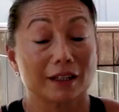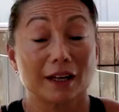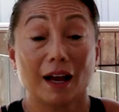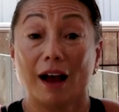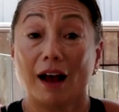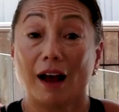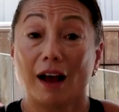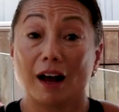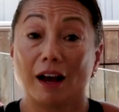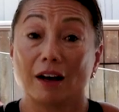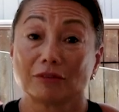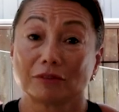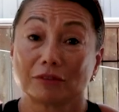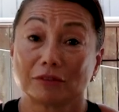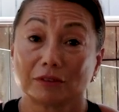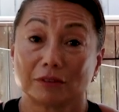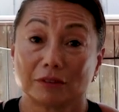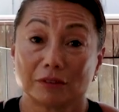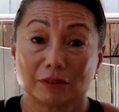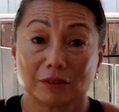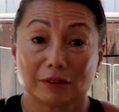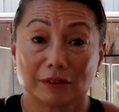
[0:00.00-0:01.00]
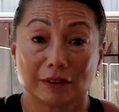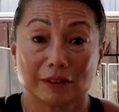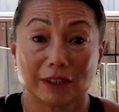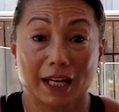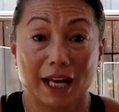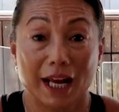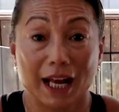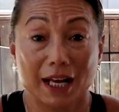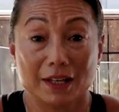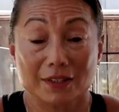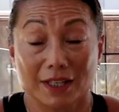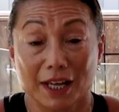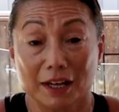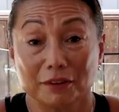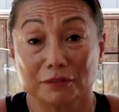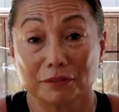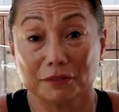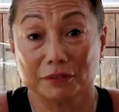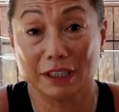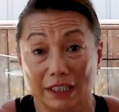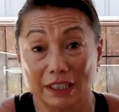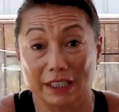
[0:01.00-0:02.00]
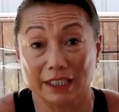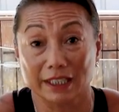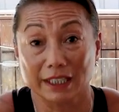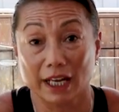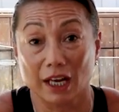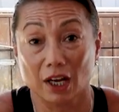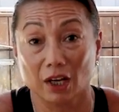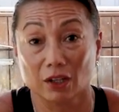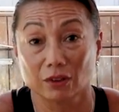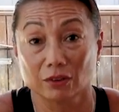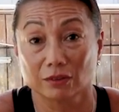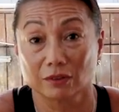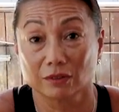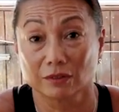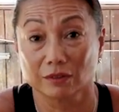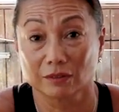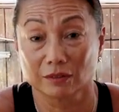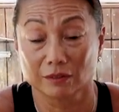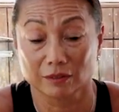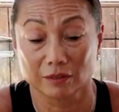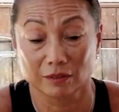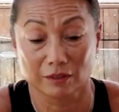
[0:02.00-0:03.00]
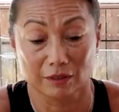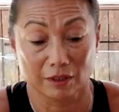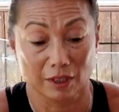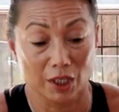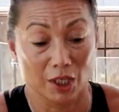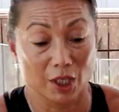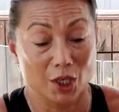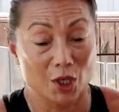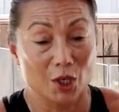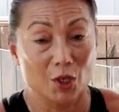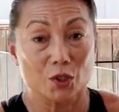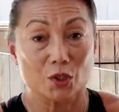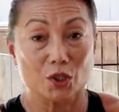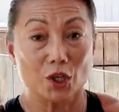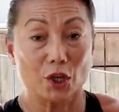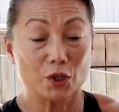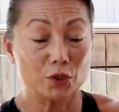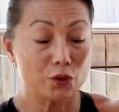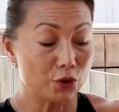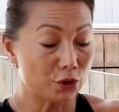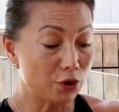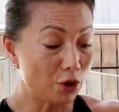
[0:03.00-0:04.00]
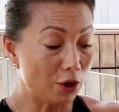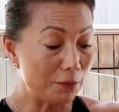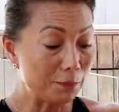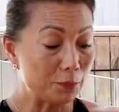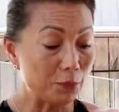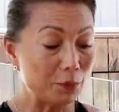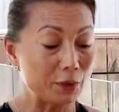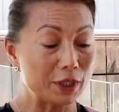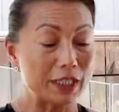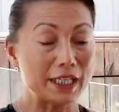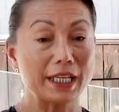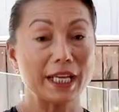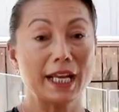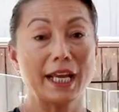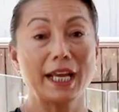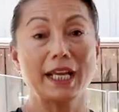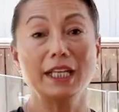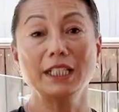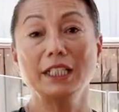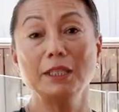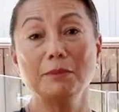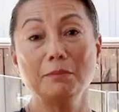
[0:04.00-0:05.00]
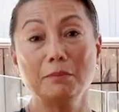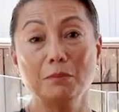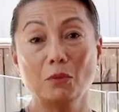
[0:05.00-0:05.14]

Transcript: calf? How's that feeling now? So you're not putting any